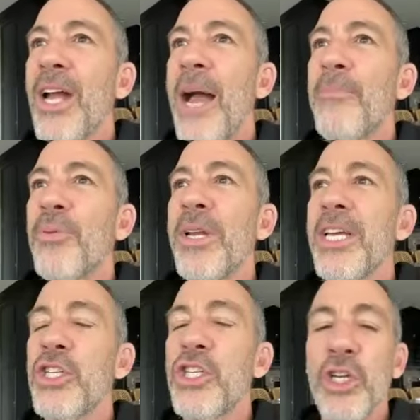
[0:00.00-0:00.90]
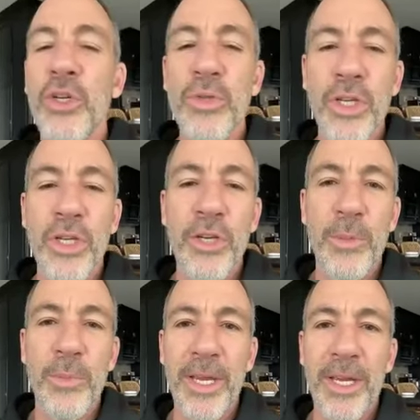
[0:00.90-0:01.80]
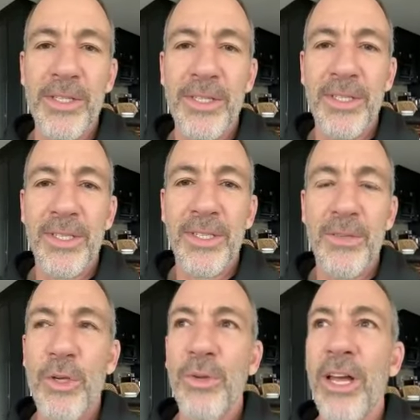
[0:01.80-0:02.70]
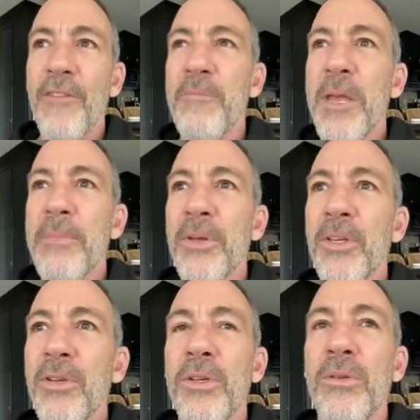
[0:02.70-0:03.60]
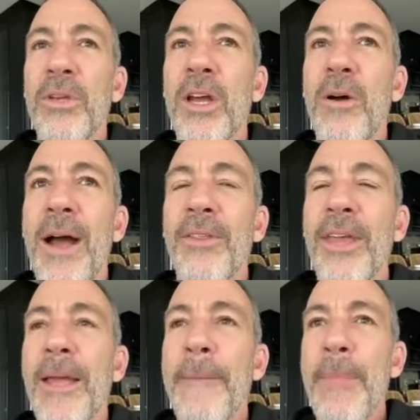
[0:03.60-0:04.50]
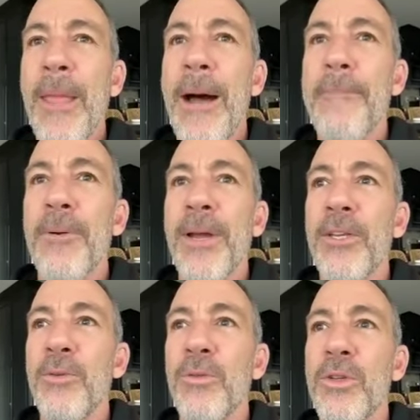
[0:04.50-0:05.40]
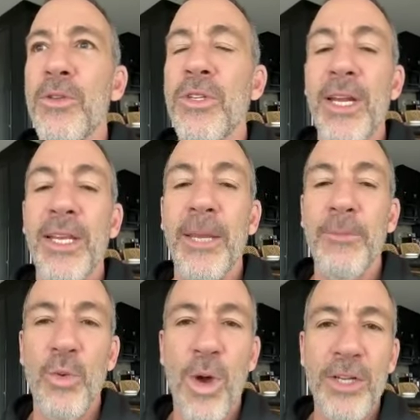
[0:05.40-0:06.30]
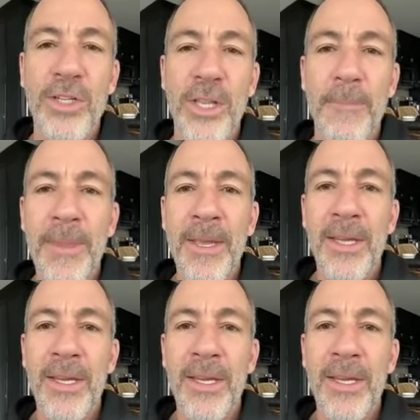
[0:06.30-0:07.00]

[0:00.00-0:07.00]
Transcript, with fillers: i'm pretty attuned to human beings when you love people you you know how they operate you you study them you watch them